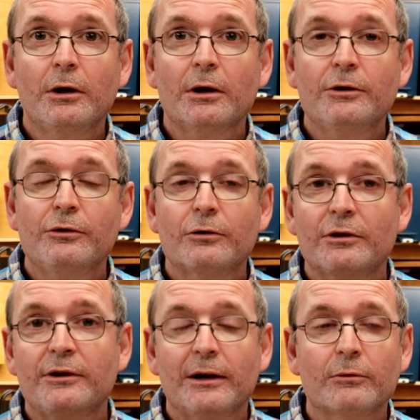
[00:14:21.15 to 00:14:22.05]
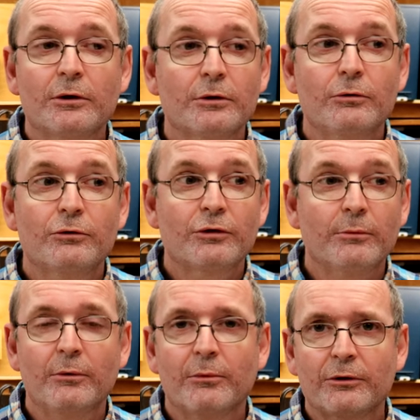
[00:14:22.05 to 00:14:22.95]
and you can download
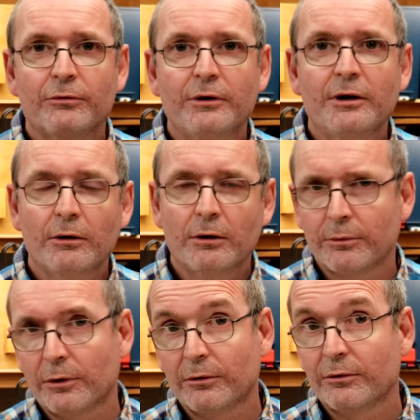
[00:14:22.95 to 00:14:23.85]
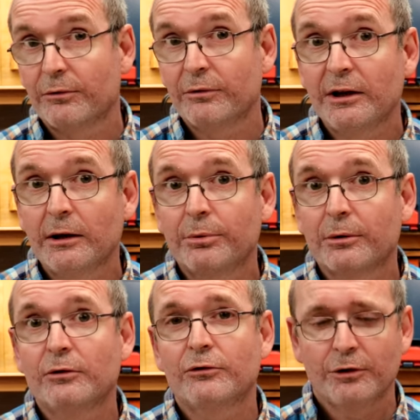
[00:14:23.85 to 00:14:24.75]
some of my 3D
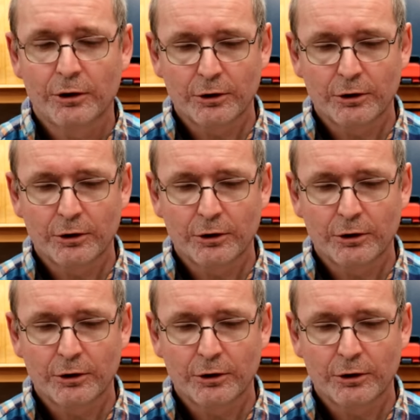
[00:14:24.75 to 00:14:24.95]
prints,